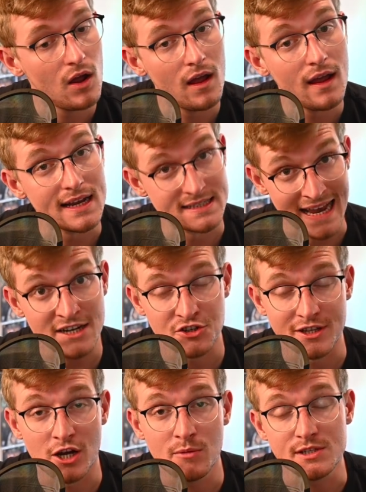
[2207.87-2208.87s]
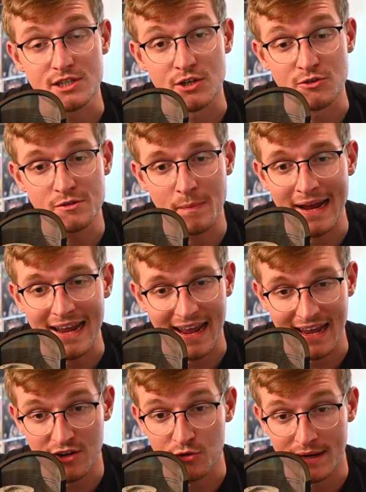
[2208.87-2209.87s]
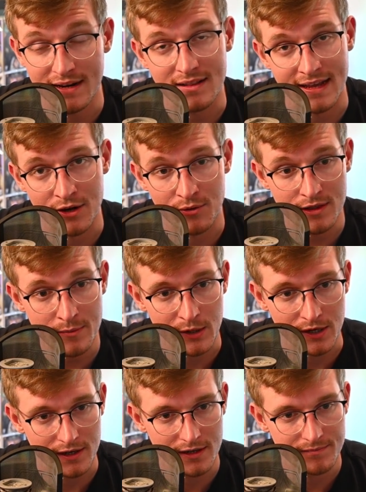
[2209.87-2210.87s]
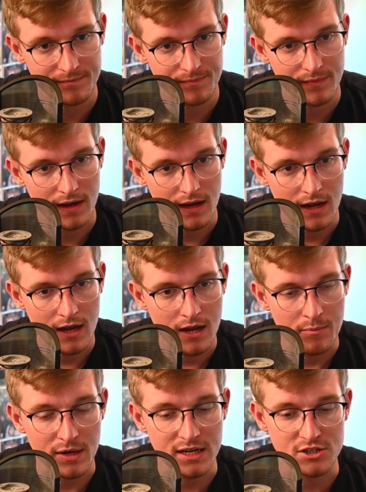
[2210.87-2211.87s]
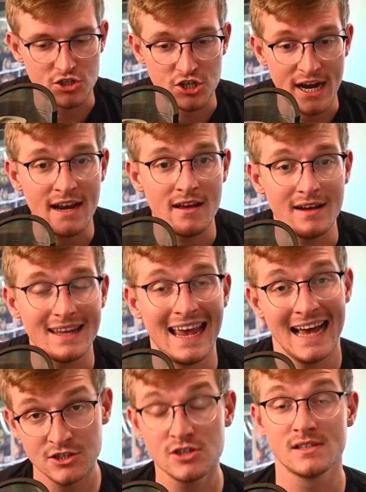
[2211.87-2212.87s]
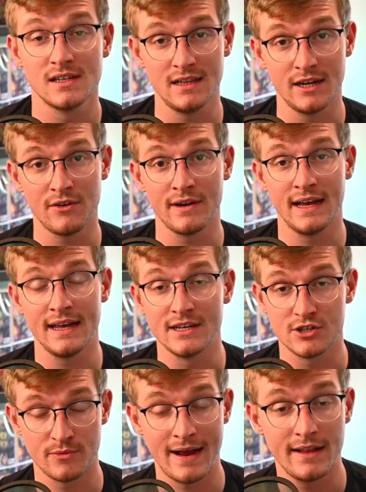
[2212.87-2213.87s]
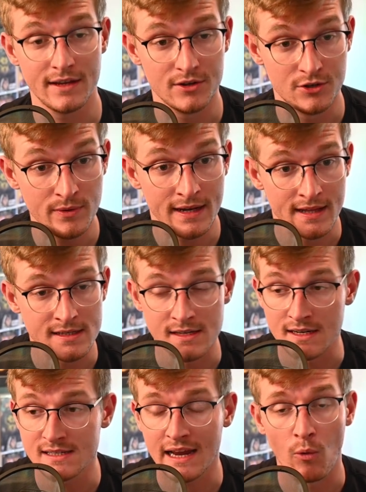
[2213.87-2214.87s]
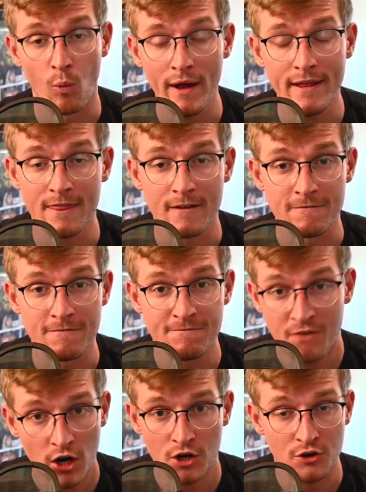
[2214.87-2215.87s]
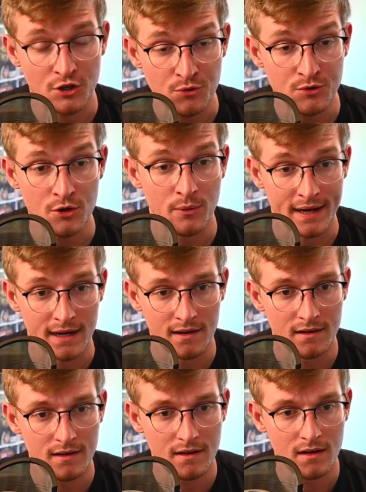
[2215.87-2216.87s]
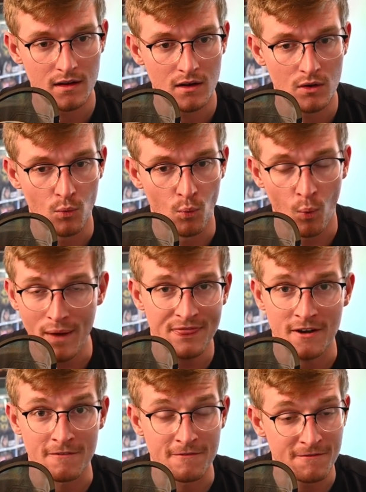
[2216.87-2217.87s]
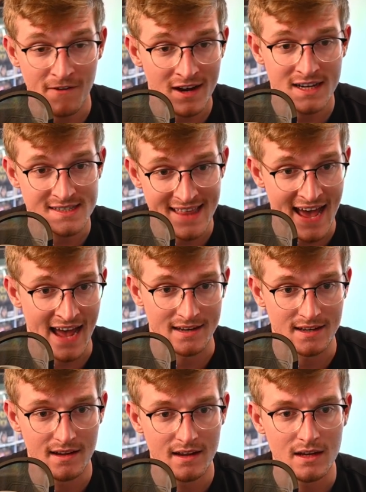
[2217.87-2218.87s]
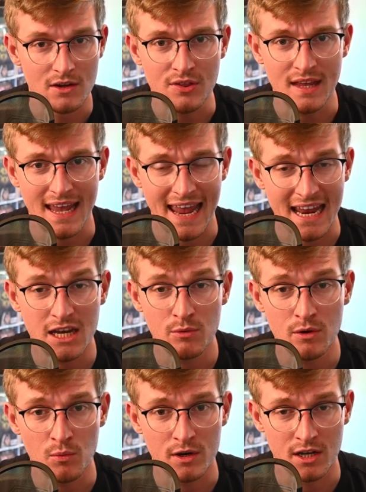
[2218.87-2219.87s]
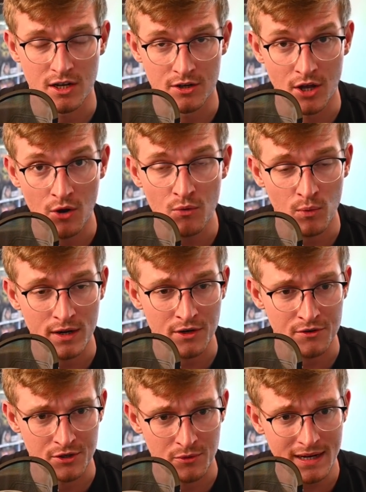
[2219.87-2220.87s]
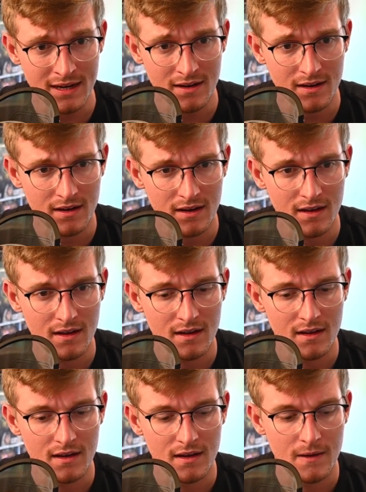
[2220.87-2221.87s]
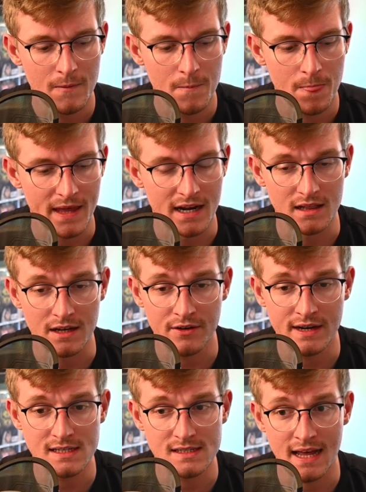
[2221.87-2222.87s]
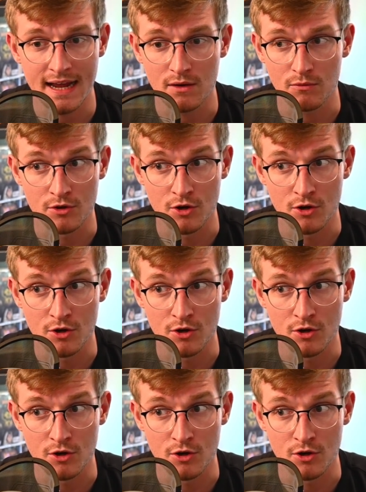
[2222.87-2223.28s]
is actually almost used by Anduin later in the book. Because Jaina catches Illyria and Turalyon doing this and is like, what in the fuck are you doing? What the fuck is that? You think Anduin would condone what you're doing? And Illyria is like, no